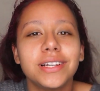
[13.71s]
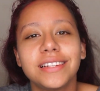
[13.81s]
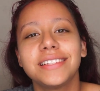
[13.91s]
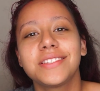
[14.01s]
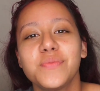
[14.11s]

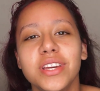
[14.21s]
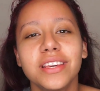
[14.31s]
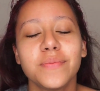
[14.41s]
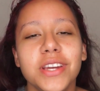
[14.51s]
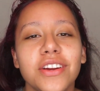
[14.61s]
everyone, it's
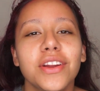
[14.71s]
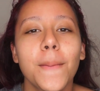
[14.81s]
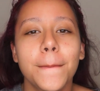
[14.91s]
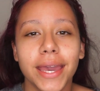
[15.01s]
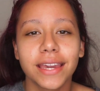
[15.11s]
Millie Mary.
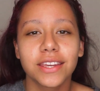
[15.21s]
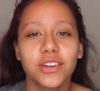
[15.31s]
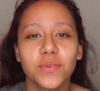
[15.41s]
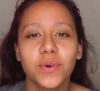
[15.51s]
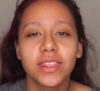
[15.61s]
I'm back
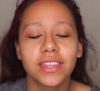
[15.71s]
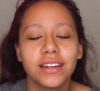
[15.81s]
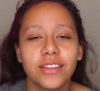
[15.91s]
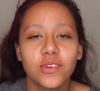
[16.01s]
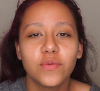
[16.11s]
here with
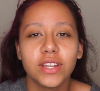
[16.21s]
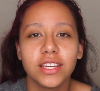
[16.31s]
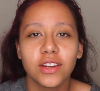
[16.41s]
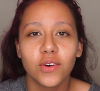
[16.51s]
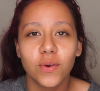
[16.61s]
another
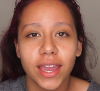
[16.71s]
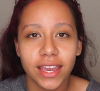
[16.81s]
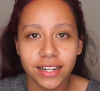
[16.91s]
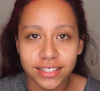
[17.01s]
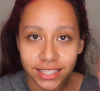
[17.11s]
video,
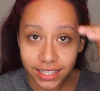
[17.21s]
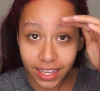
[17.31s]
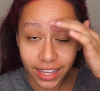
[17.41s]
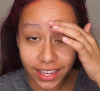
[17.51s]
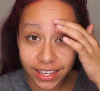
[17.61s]
and
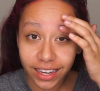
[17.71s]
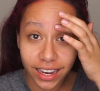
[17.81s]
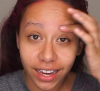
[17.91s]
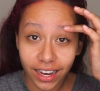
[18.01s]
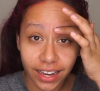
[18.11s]
today
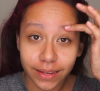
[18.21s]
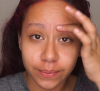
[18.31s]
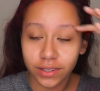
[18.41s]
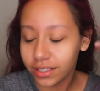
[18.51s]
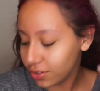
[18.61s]

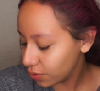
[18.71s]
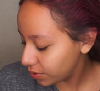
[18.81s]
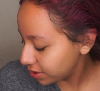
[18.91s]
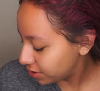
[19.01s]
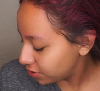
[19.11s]
I'm
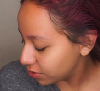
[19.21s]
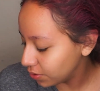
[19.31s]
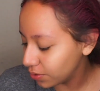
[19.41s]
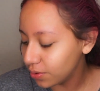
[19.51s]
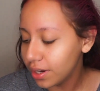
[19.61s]
going to
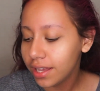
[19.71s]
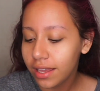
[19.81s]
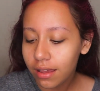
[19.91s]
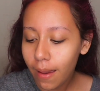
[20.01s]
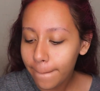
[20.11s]
do
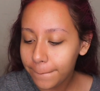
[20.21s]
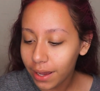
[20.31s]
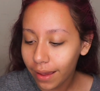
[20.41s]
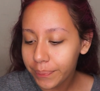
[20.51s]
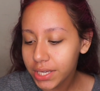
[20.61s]

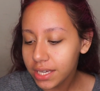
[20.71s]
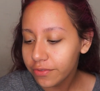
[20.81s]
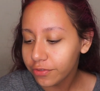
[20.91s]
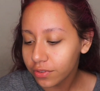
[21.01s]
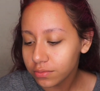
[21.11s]

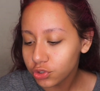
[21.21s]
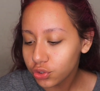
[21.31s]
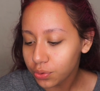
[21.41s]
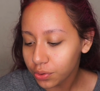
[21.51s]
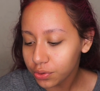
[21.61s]
Poppy from
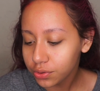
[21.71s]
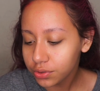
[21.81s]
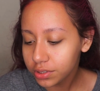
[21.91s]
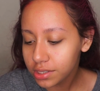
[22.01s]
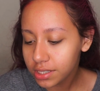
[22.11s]

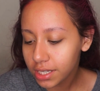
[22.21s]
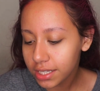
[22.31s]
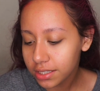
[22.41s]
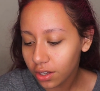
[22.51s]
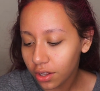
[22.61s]
Trolls
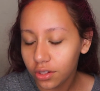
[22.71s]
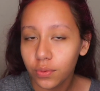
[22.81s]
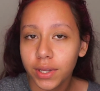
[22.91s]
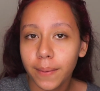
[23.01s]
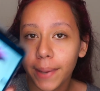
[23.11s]
as a
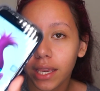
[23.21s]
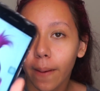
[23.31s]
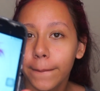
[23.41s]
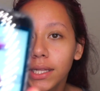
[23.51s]
Halloween makeup